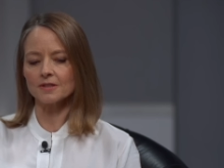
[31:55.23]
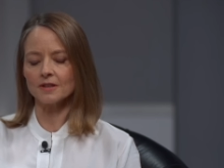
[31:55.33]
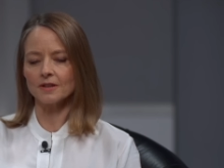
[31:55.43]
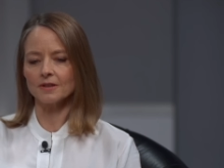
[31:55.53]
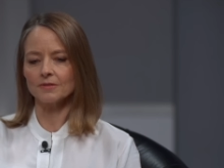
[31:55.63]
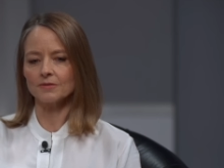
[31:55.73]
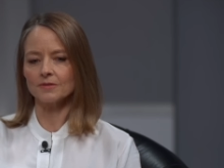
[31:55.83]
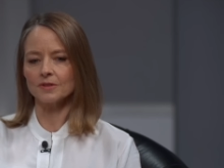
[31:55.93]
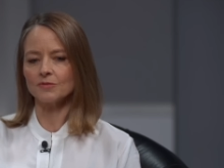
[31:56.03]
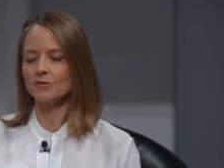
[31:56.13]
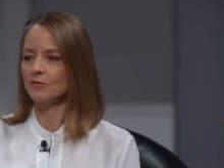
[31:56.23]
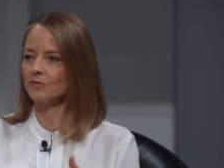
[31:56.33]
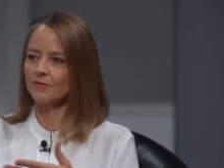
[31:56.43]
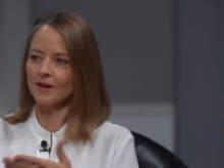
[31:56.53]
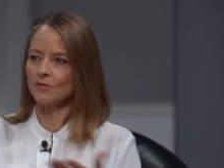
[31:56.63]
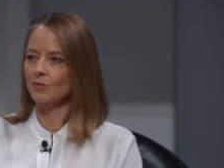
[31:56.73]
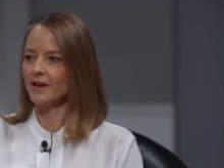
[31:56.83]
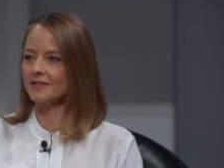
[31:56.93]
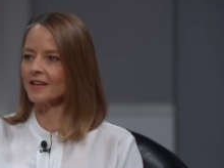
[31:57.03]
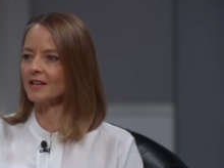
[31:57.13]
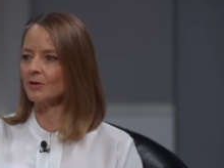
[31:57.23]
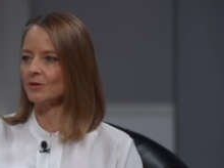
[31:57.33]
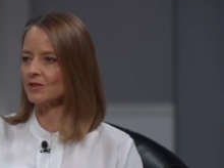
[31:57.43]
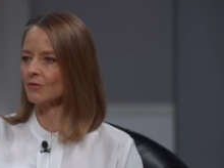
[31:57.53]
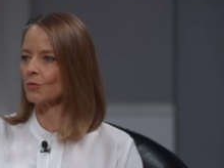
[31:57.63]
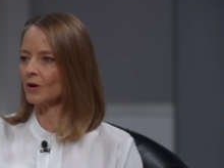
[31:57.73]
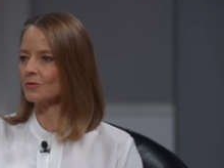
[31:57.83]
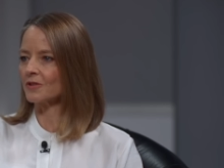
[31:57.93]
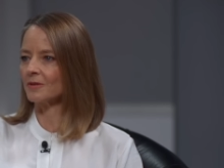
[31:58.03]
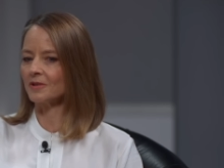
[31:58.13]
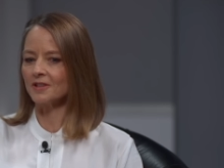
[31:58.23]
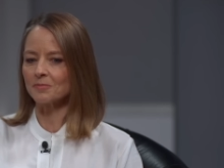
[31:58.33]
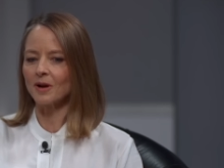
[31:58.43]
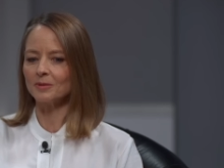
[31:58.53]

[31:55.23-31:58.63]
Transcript: Uh, if you've ever run into anybody who's ever worked with him, he's yeah.